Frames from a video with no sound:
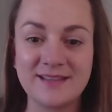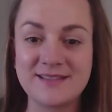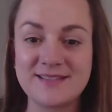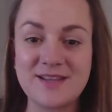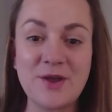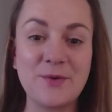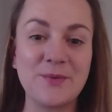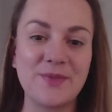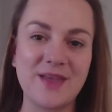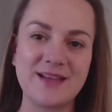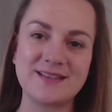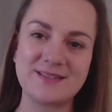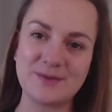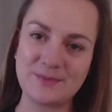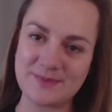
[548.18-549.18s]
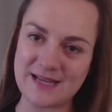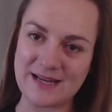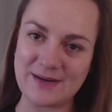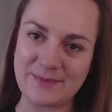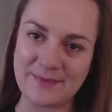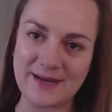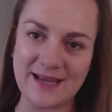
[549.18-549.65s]
So that's
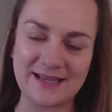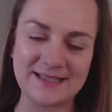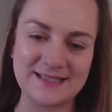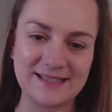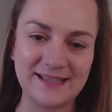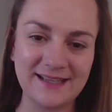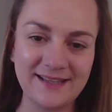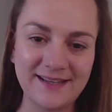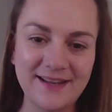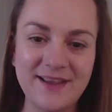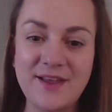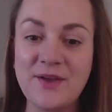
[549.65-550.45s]
update number 19.